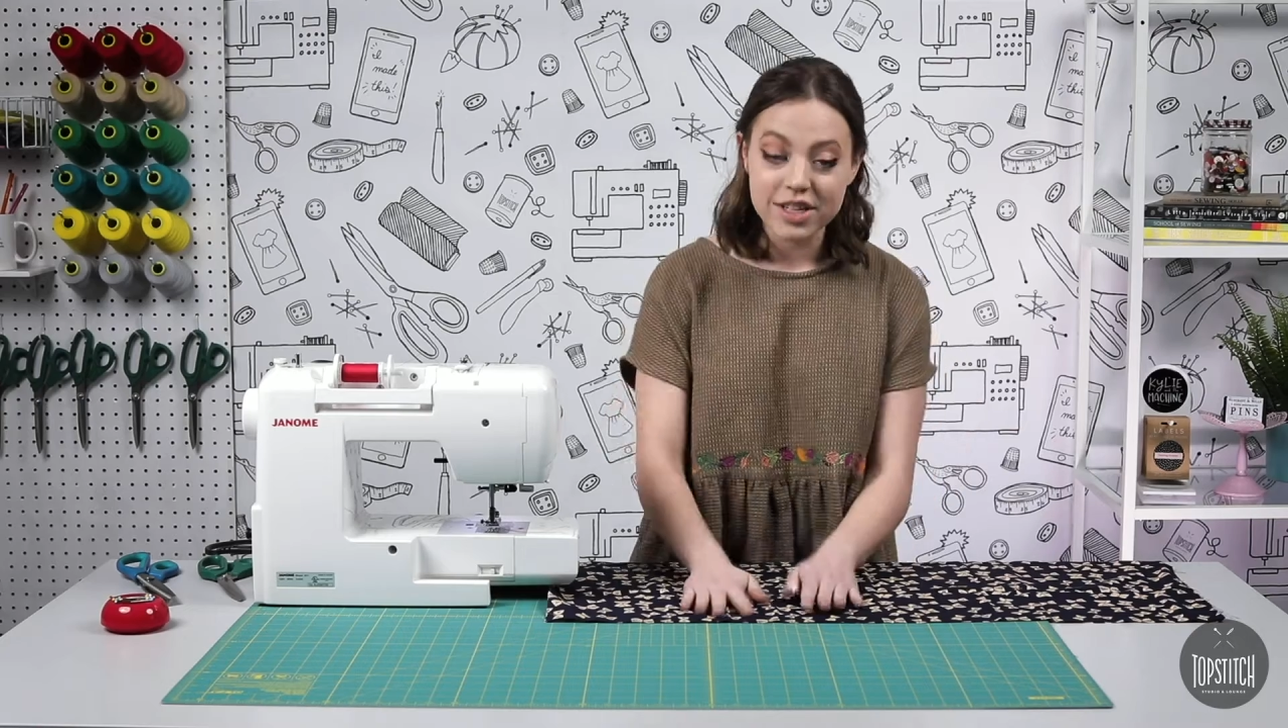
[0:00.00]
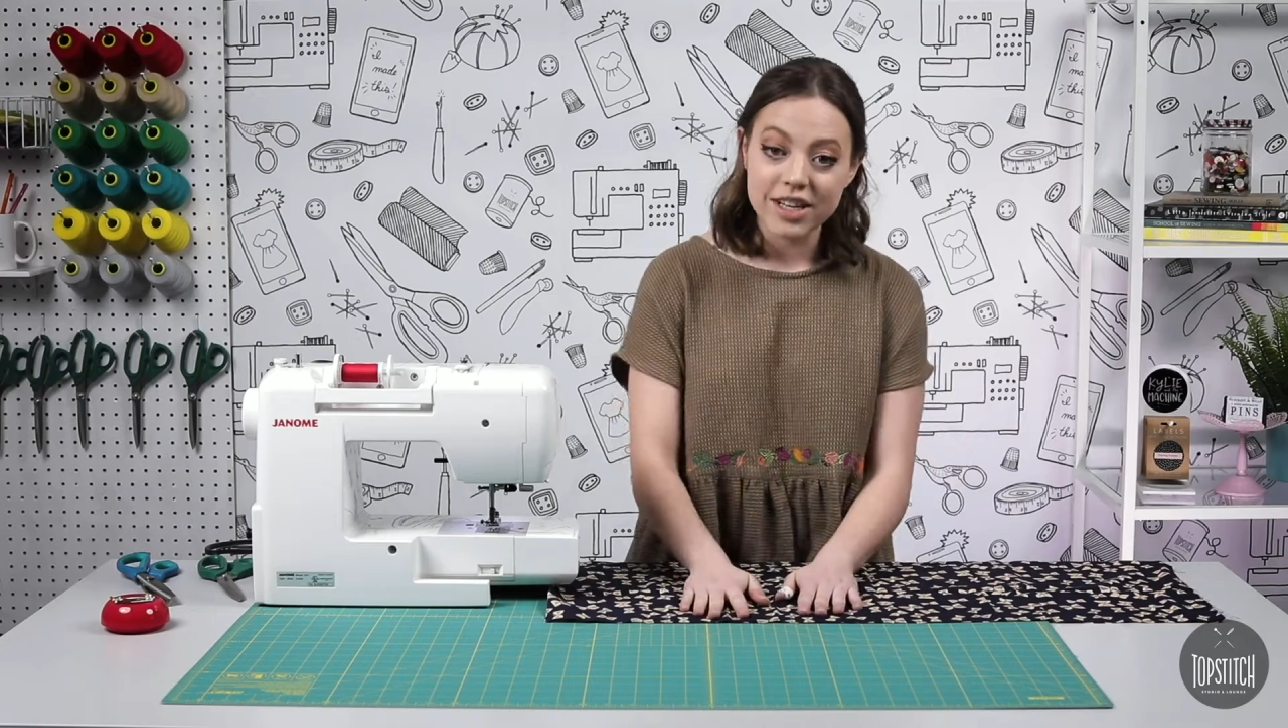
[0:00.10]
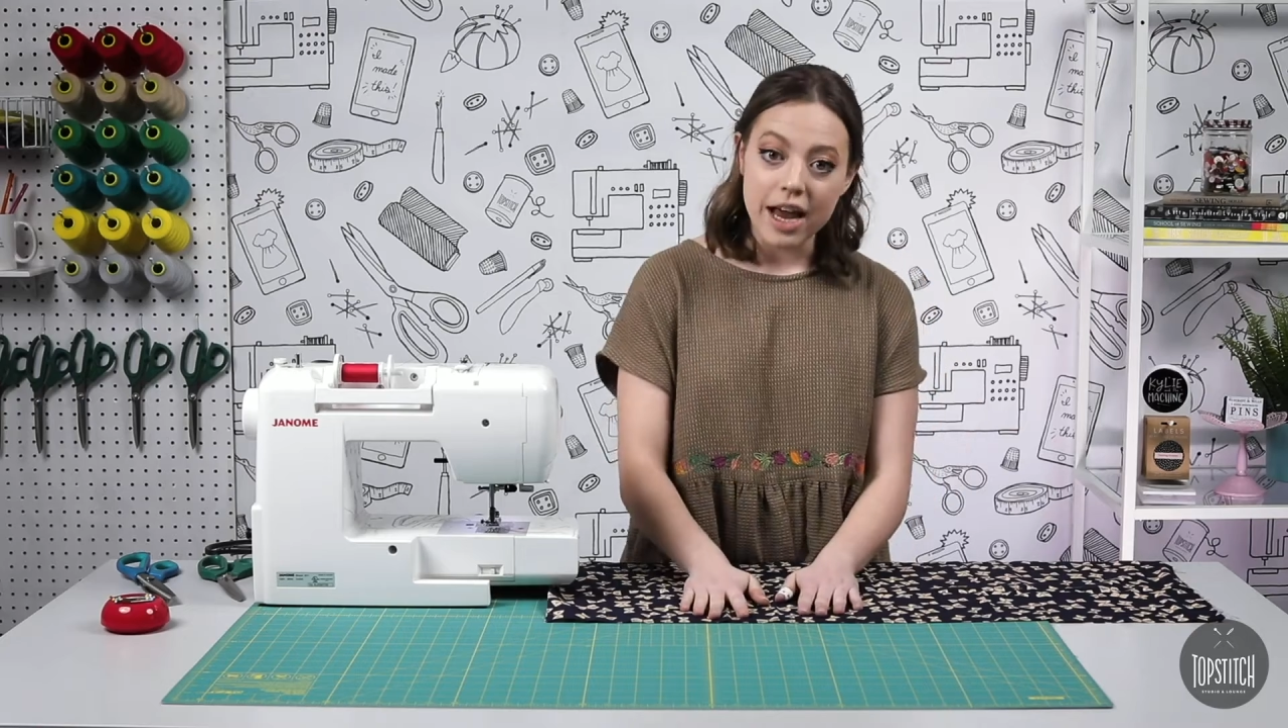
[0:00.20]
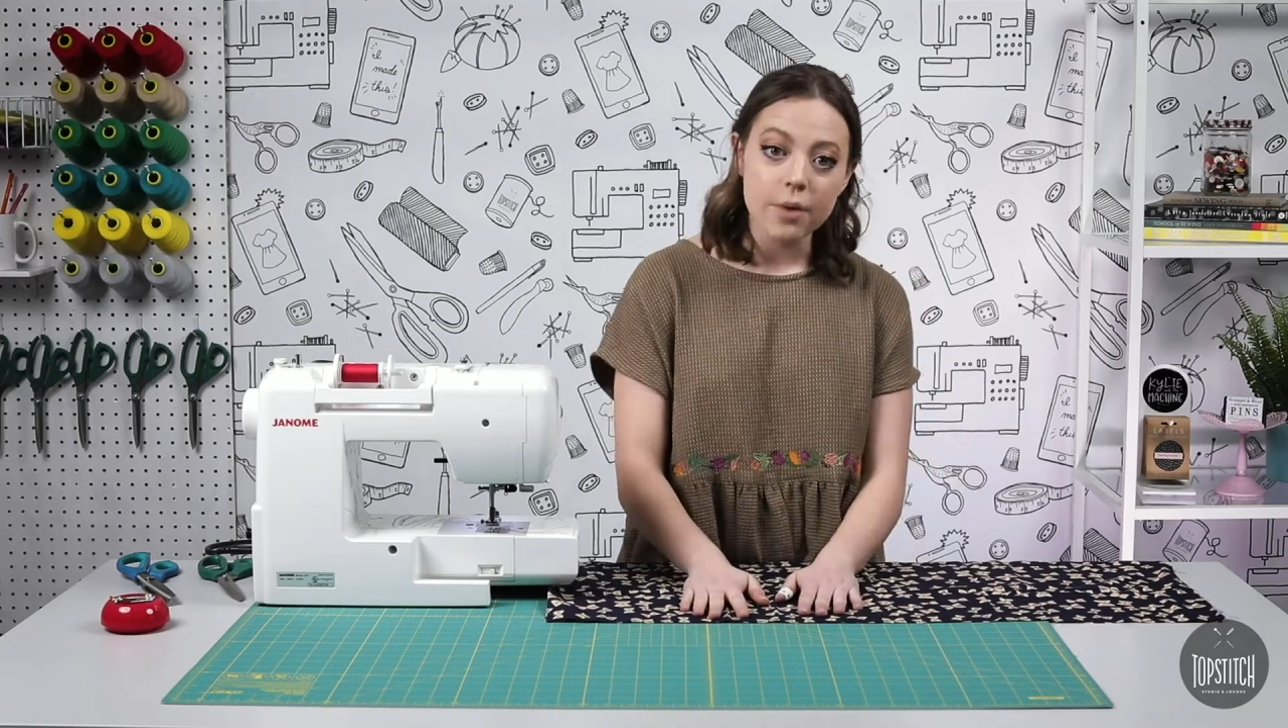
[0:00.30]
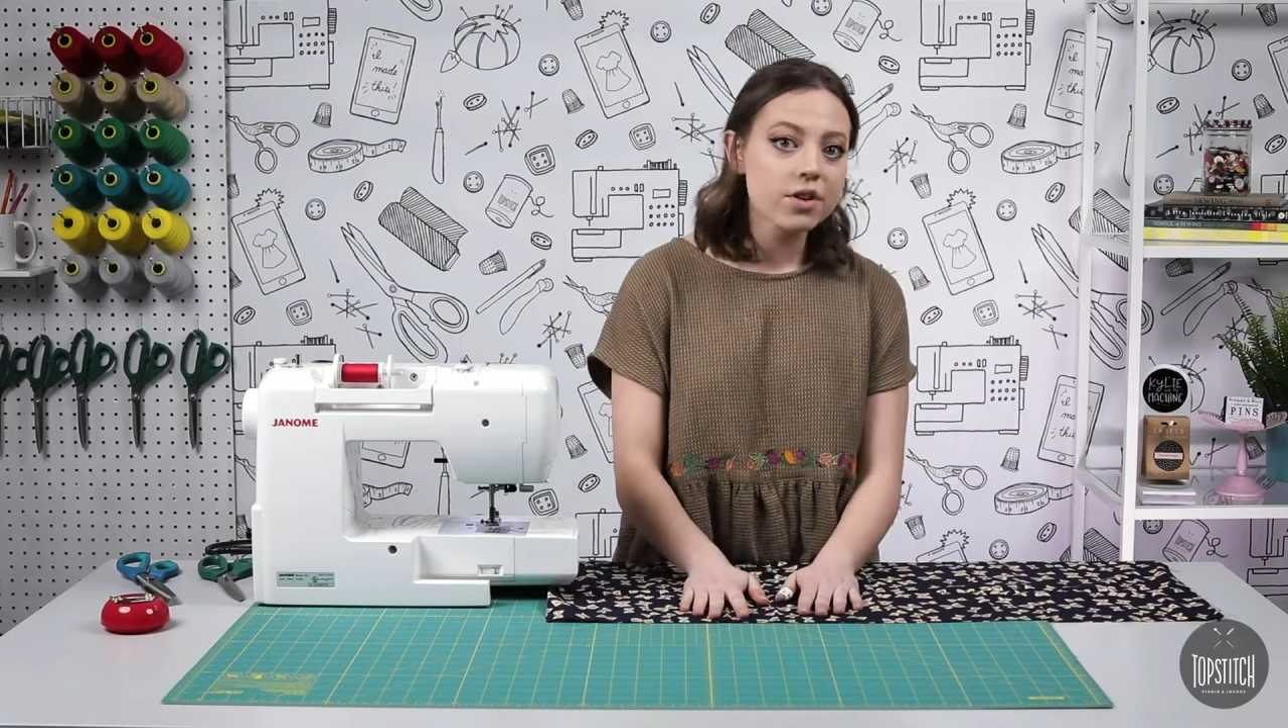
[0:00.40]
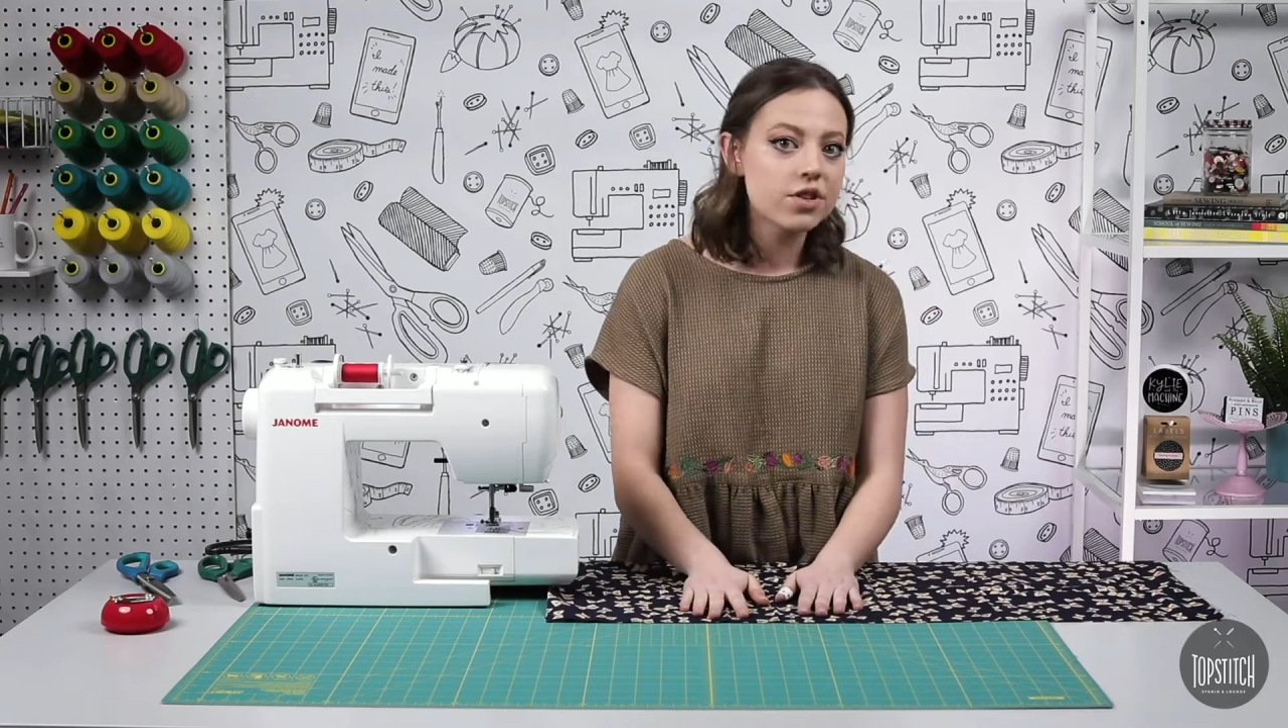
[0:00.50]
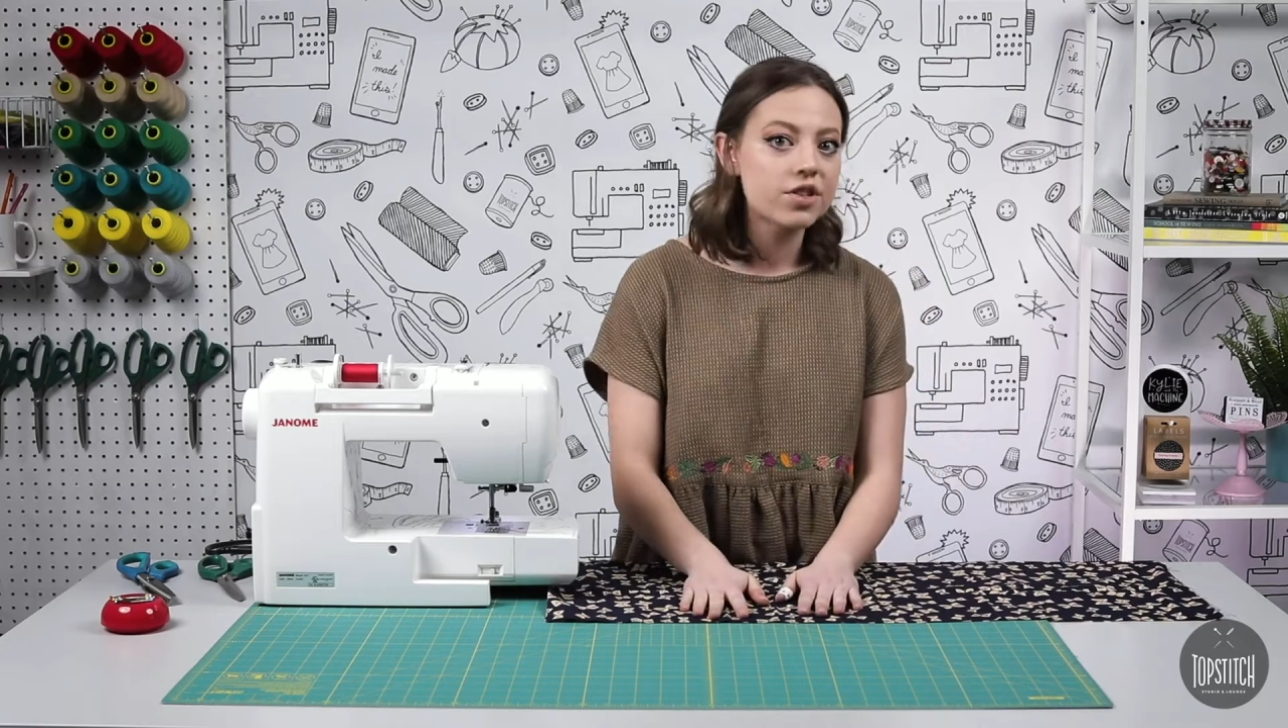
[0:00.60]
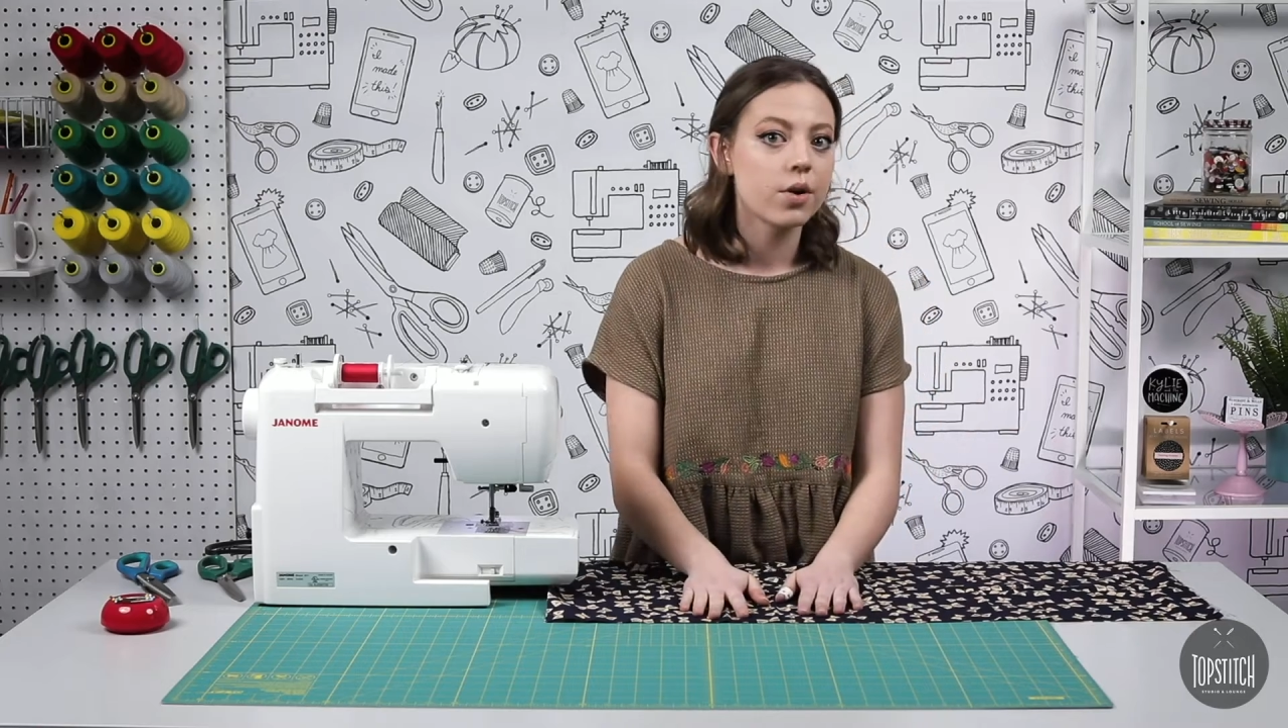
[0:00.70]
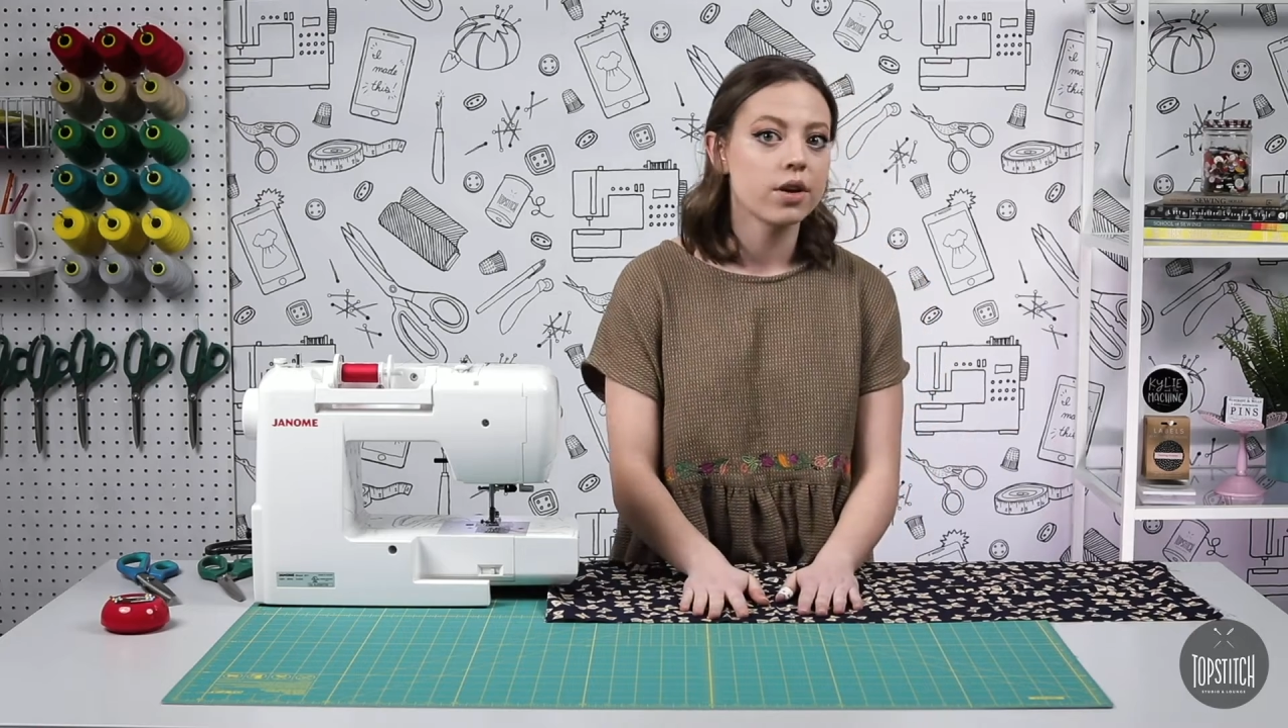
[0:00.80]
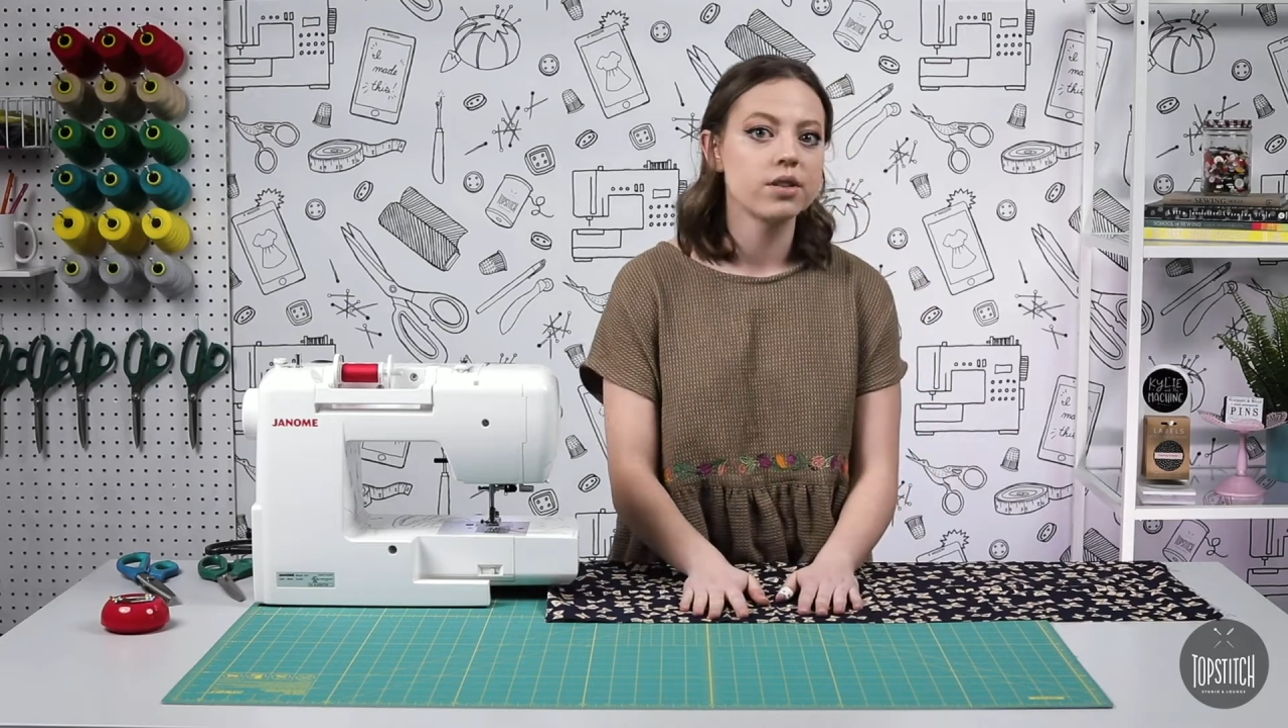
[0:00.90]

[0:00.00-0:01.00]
today we're just going